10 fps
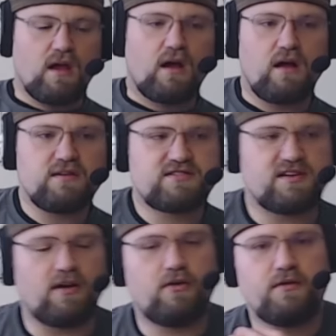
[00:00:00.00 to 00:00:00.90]

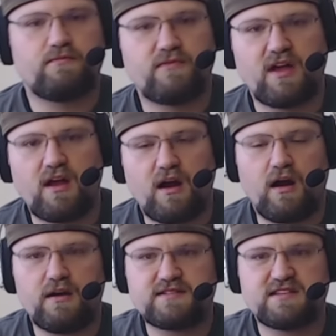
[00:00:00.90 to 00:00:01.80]
Also,
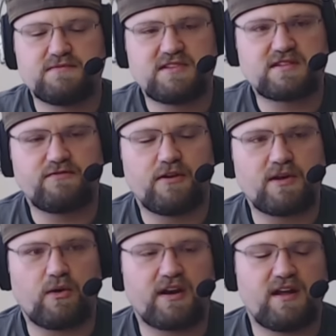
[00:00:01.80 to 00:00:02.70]
Arc Systems has confirmed
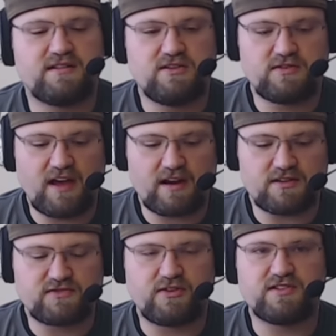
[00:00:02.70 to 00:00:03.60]
they're working on two
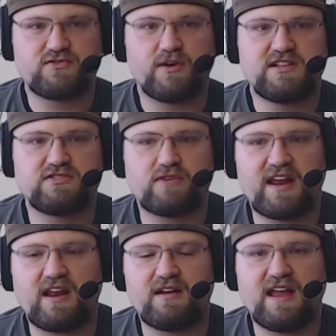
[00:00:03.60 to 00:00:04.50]
titles for the Switch
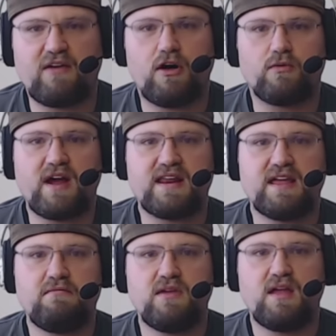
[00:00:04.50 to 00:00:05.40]
right now
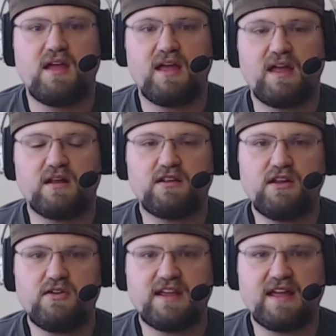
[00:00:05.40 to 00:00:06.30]
already,
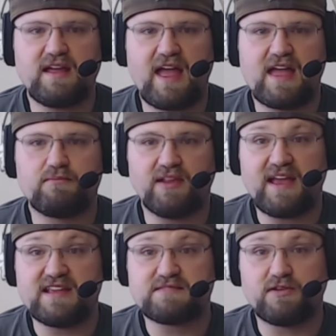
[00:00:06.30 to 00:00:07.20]
including a
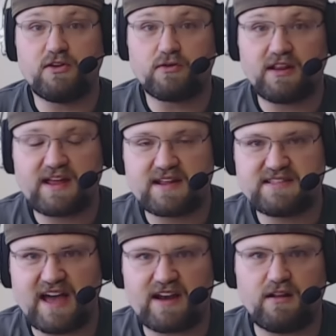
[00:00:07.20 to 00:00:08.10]
BlazBlue-related
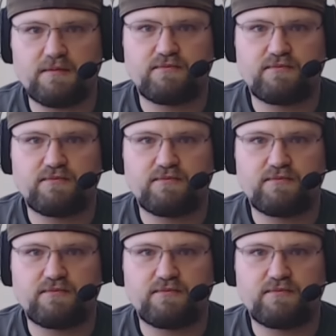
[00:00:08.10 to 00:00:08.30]
title.